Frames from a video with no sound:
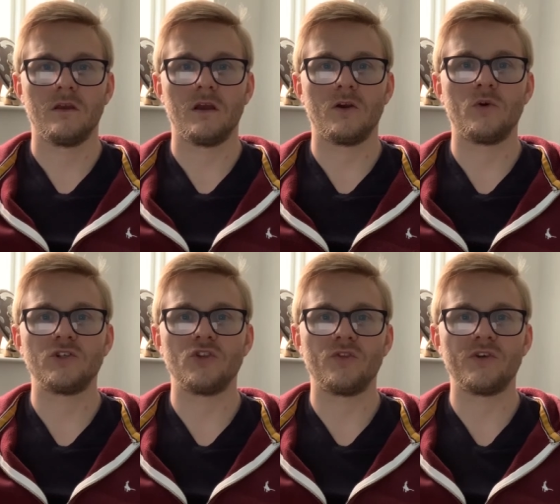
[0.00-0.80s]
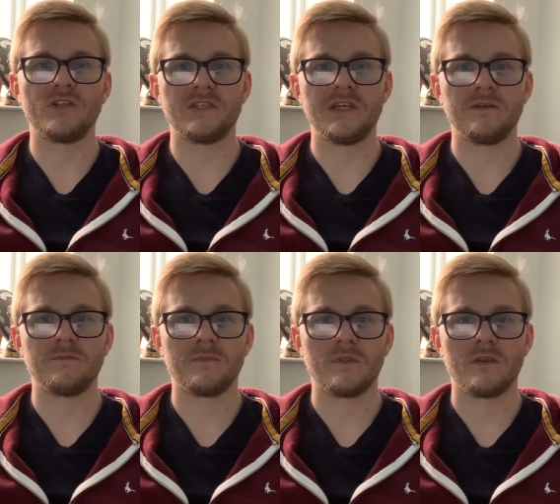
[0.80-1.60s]
And question 30.
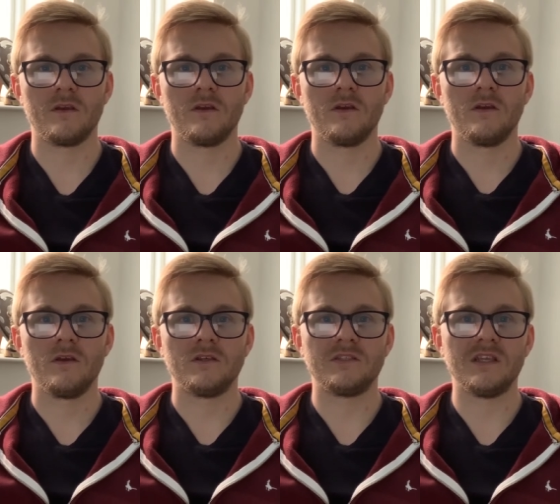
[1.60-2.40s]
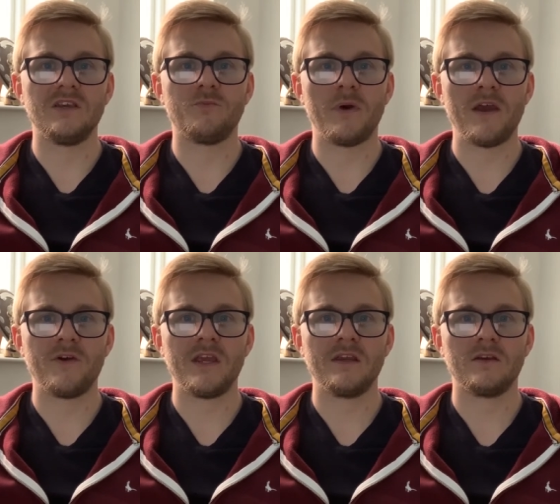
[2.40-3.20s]
Steve
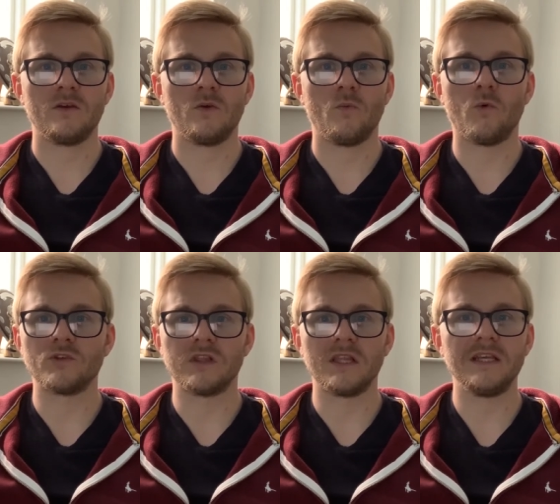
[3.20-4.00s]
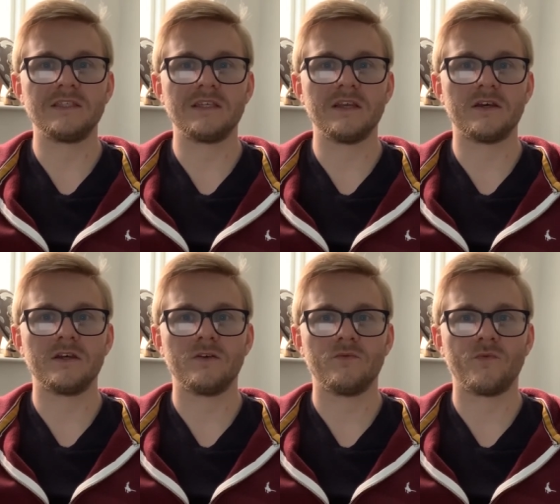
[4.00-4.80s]
Perry was the lead
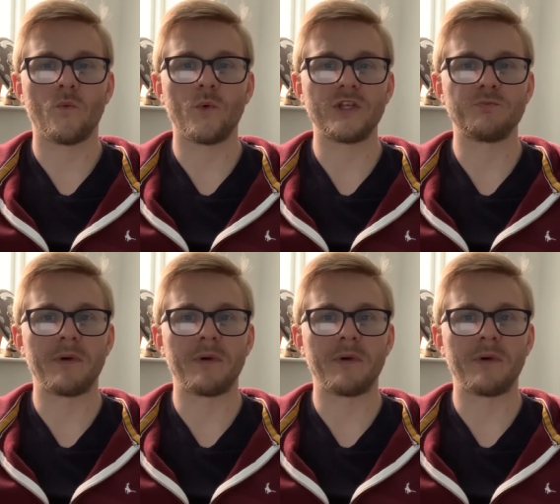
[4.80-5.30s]
singer for which